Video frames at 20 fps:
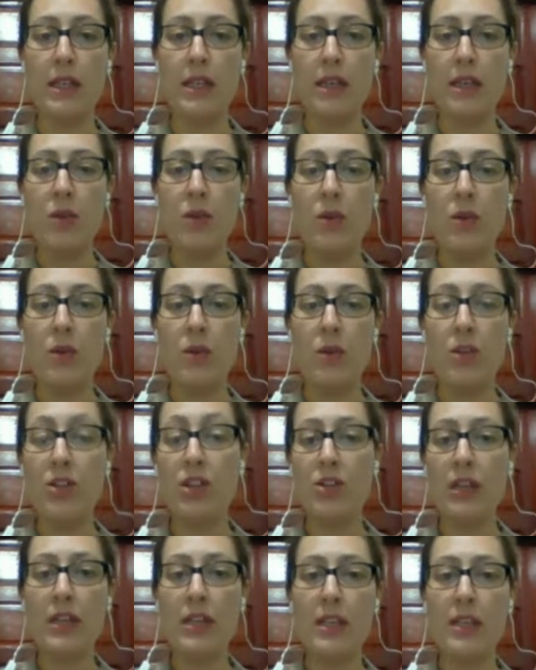which is really
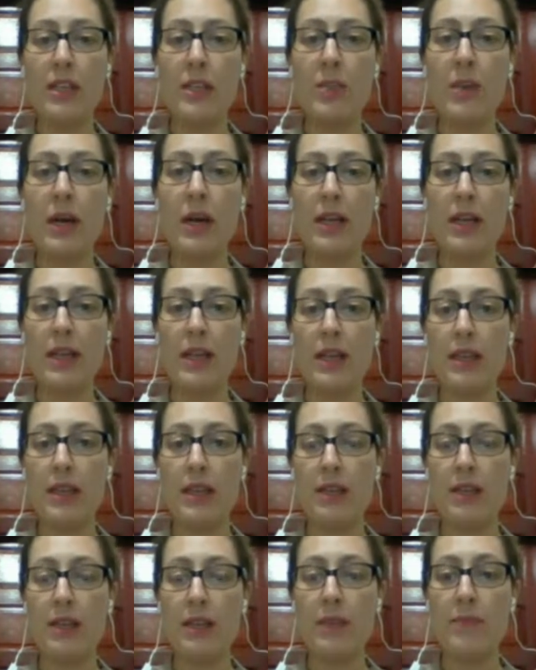nearby.
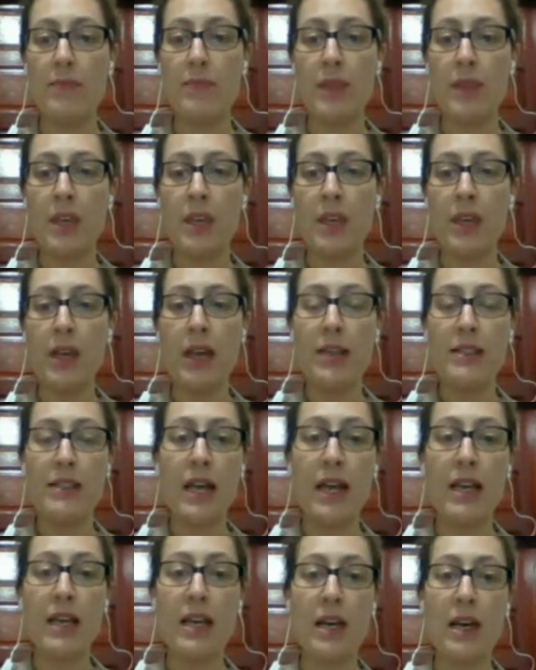And as
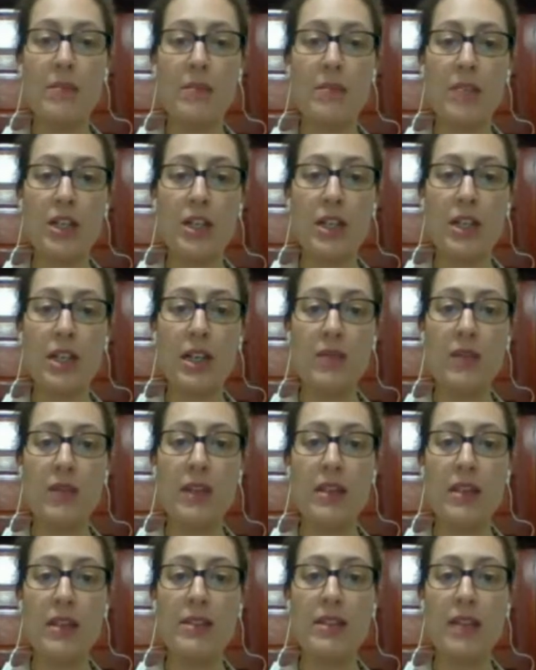I am actually living
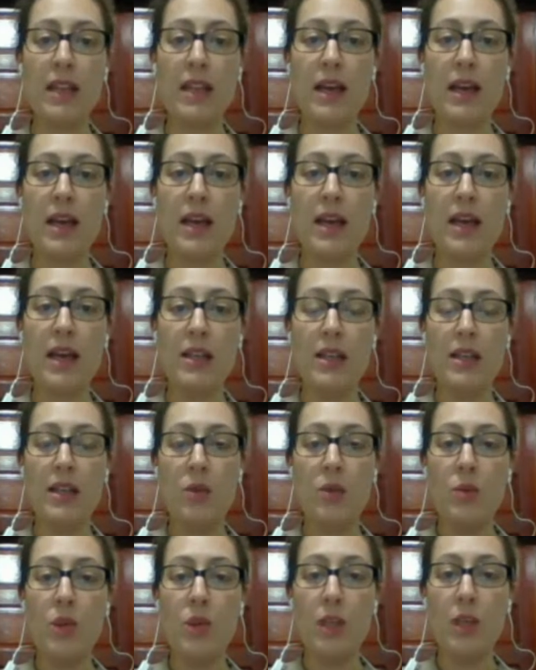in Sana'a,
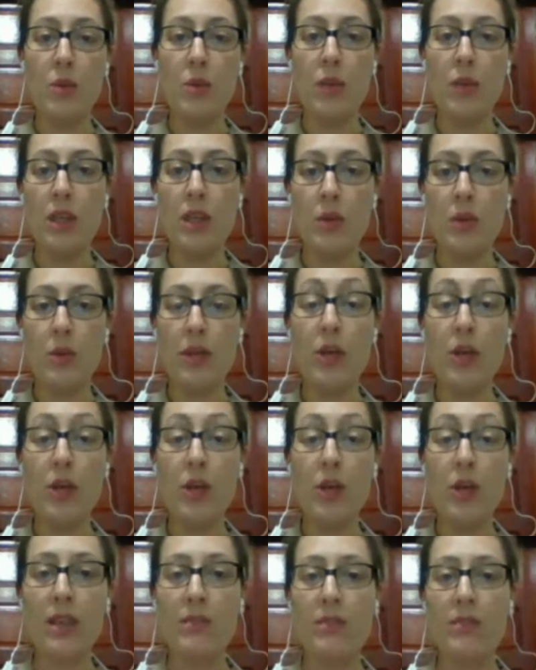we heard
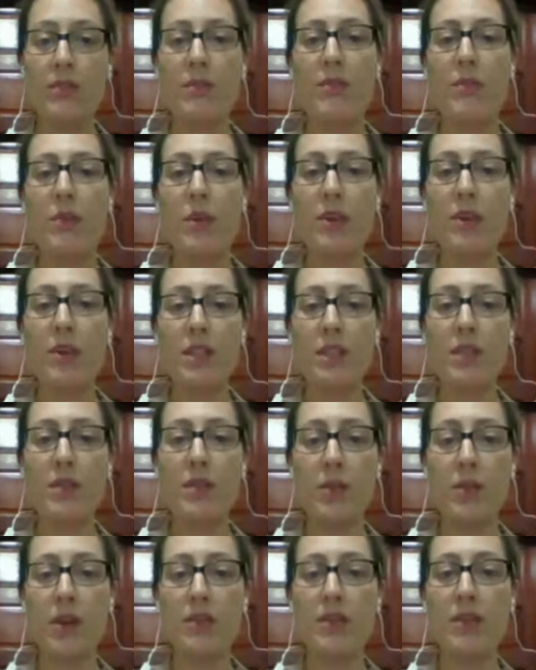them
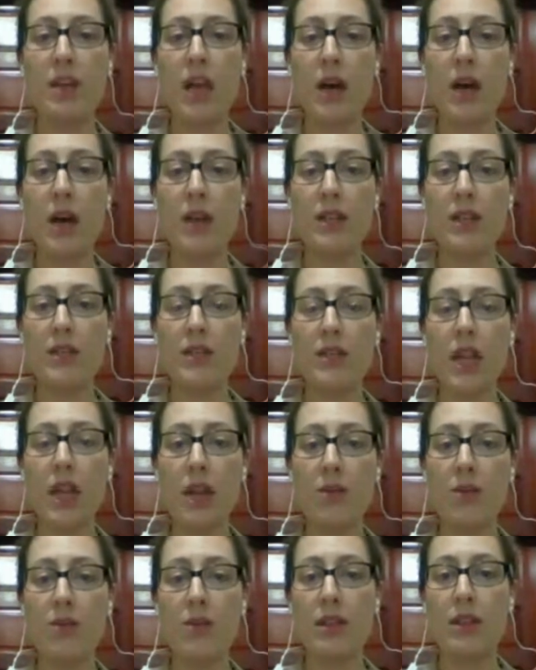pretty loud and
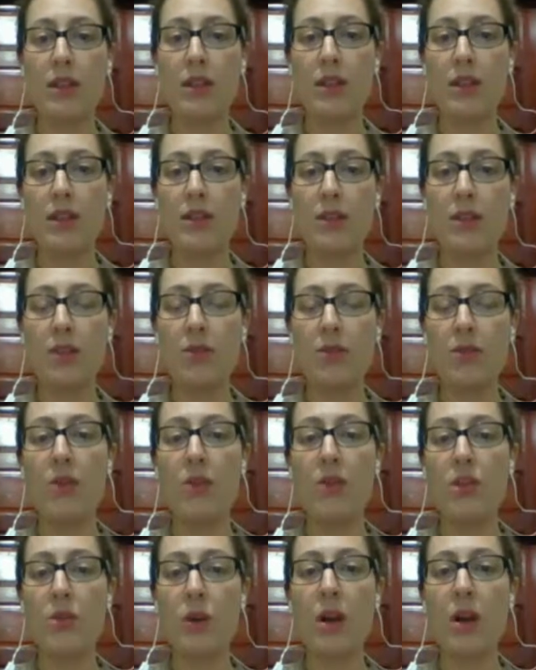sound around
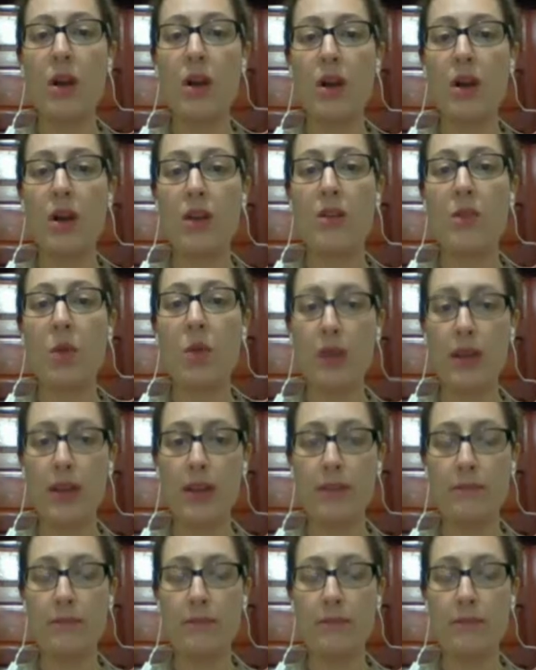2 o'clock in the morning.